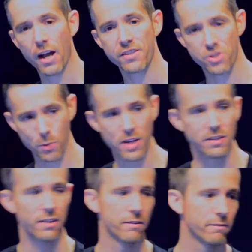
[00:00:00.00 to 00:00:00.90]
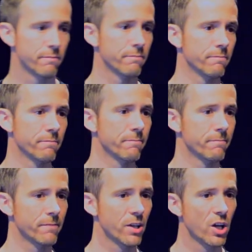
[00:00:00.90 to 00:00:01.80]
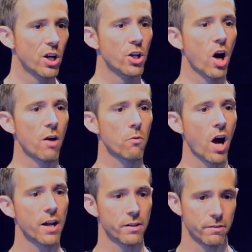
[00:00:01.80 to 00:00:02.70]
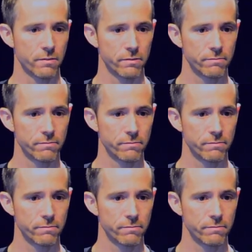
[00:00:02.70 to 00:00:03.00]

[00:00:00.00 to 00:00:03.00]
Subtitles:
and sweet. Not rotten,